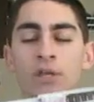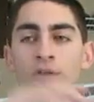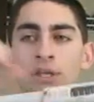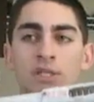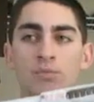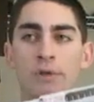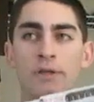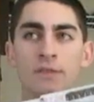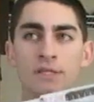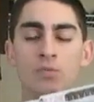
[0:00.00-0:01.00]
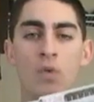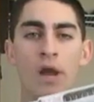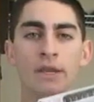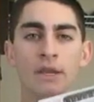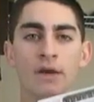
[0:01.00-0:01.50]
You need a spring that's
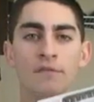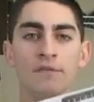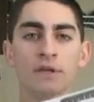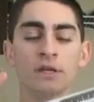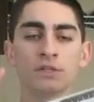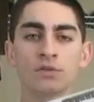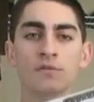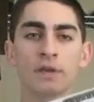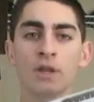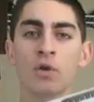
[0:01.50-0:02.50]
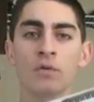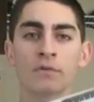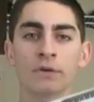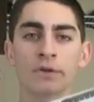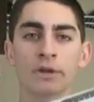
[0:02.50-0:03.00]
wide enough to fit
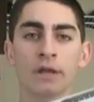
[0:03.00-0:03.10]
over